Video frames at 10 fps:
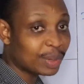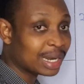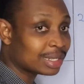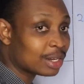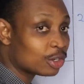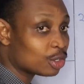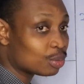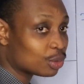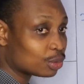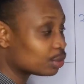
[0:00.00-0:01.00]
parathyroid
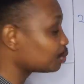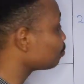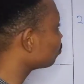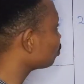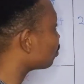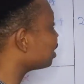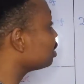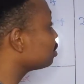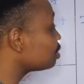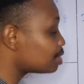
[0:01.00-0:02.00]
hormone or an
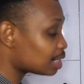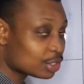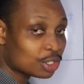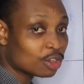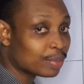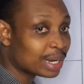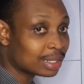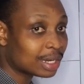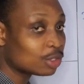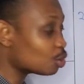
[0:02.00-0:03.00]
increased secretion of
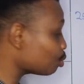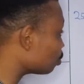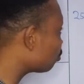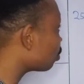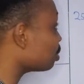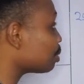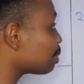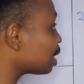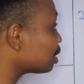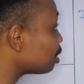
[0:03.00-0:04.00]
parathyroid hormone from the
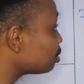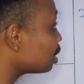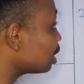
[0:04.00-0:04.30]
parathyroid